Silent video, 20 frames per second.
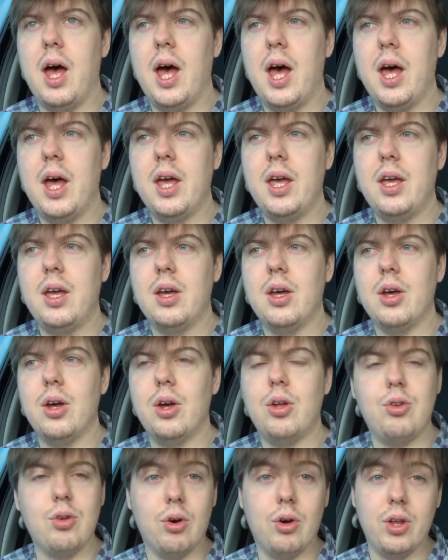I
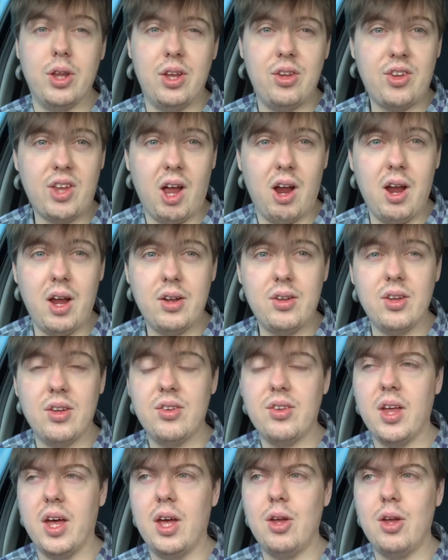adore these characters,